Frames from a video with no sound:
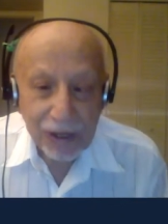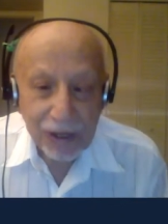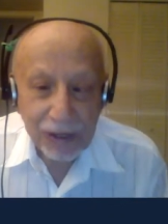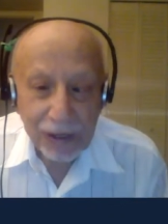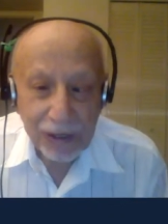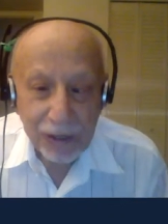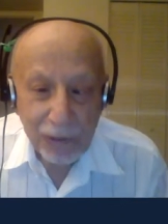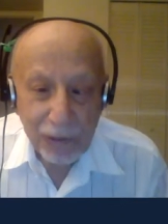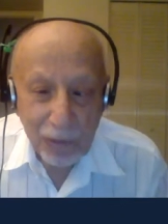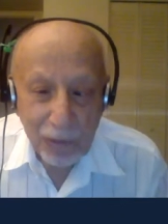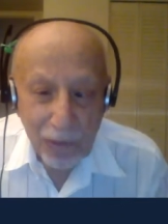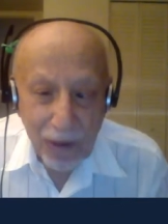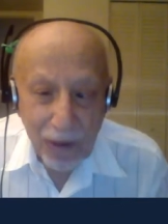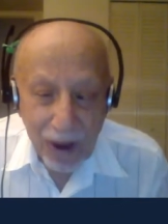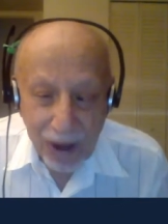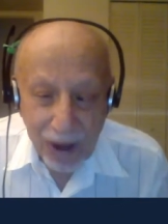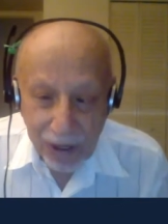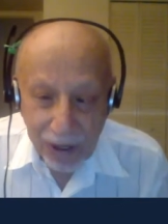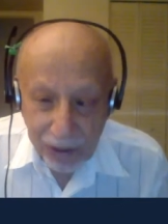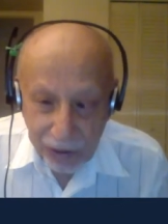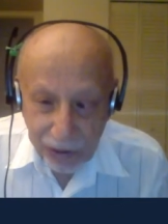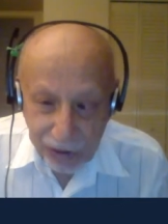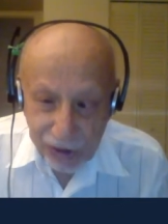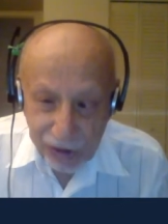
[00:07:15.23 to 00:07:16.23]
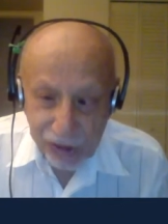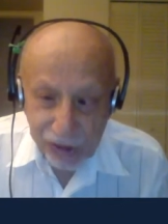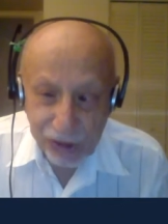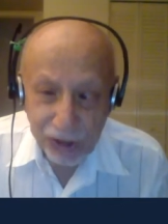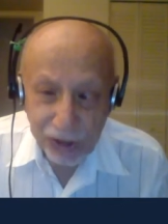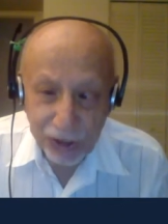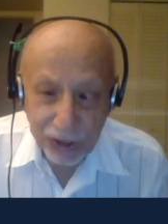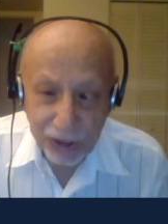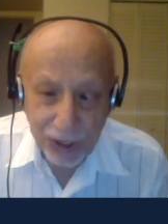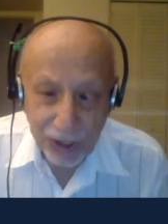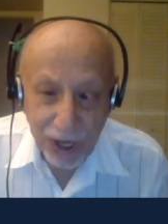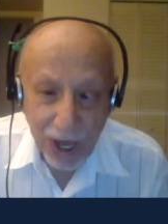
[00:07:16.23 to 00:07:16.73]
In March
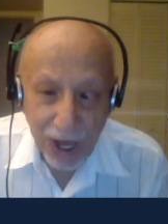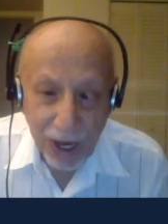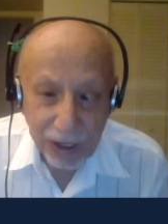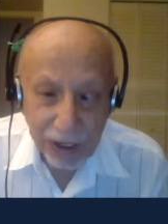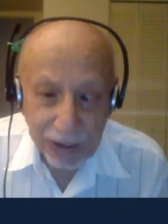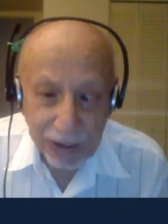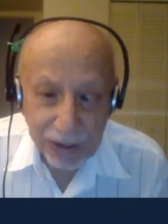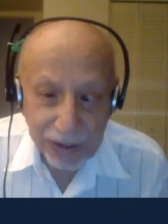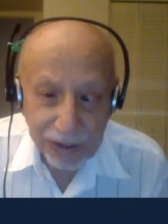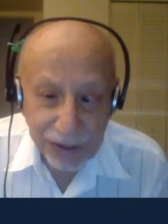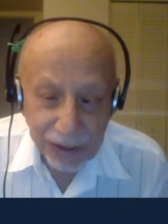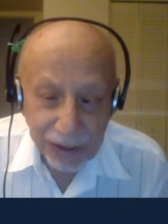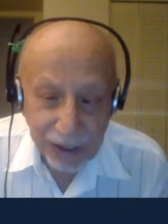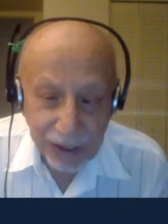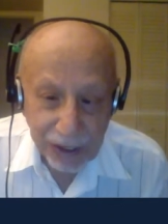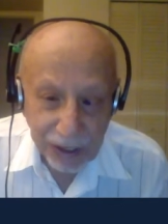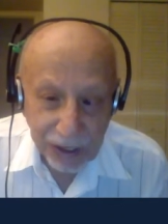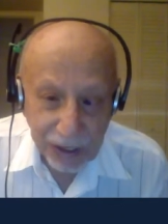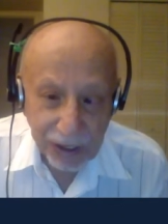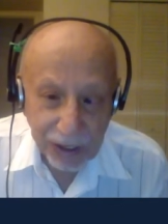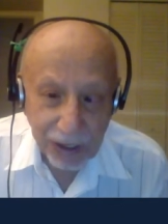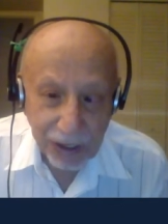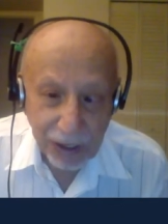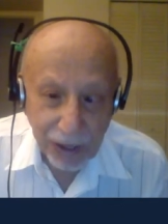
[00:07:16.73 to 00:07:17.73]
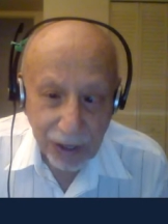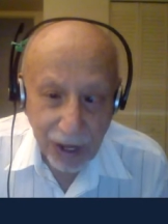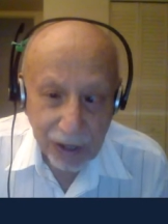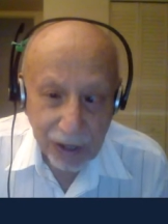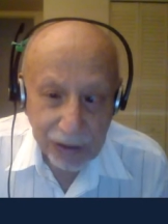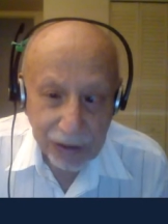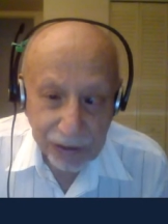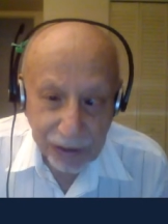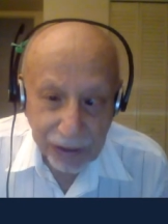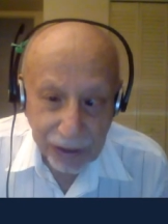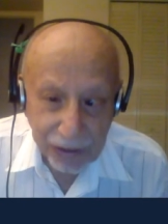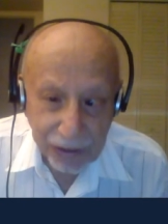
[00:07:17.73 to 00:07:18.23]
19,
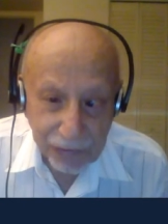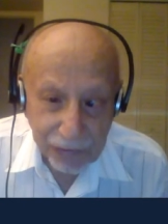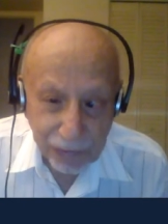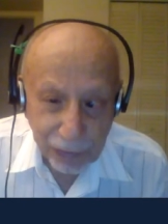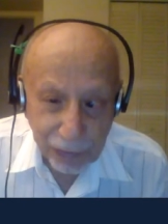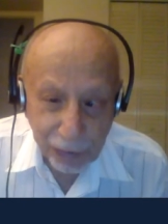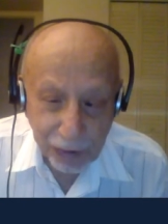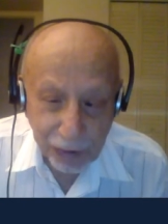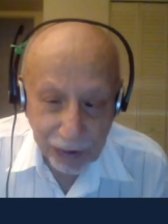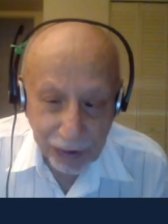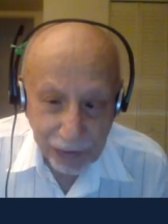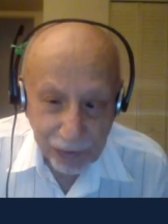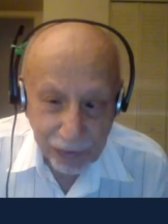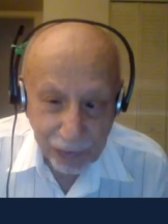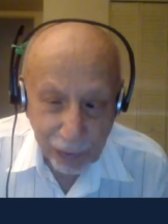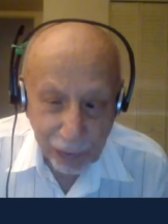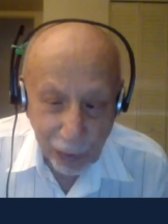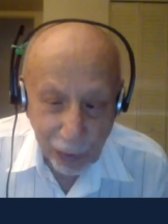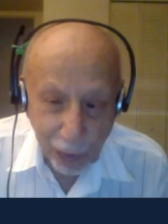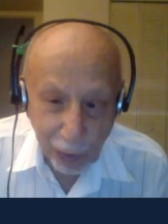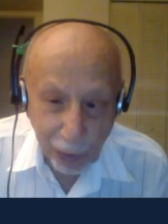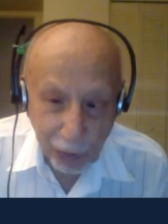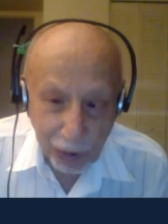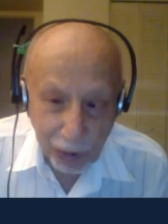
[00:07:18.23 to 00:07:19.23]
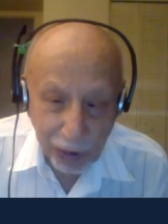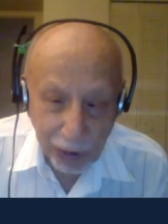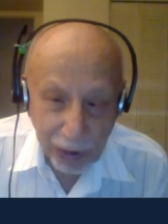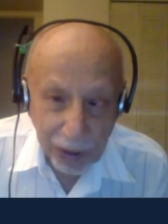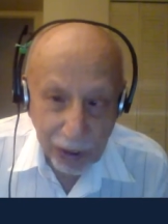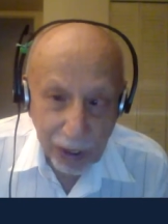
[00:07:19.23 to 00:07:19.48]
1944,